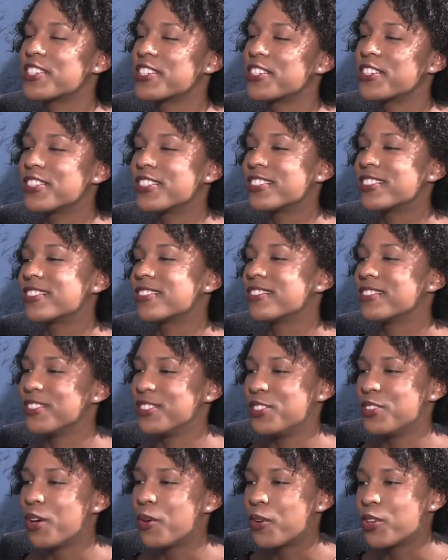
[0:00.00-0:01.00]
She'll
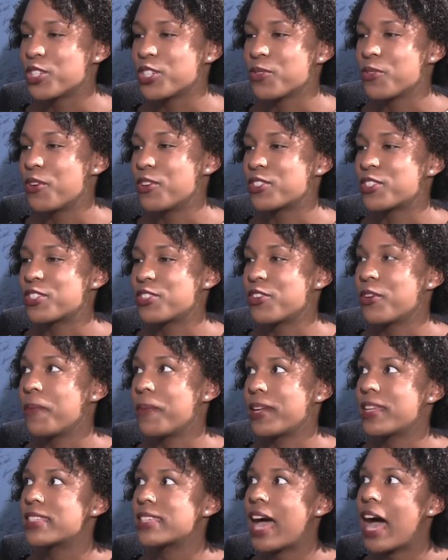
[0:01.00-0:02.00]
do it when she wants to do
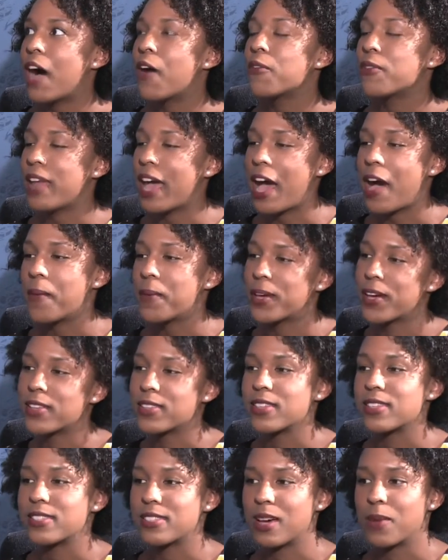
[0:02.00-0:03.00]
it. But it's out now
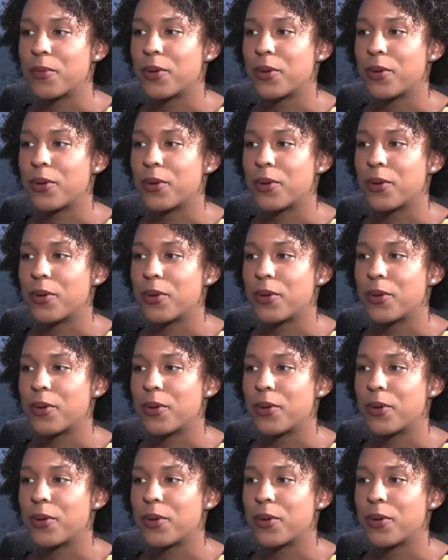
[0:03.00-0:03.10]
because it's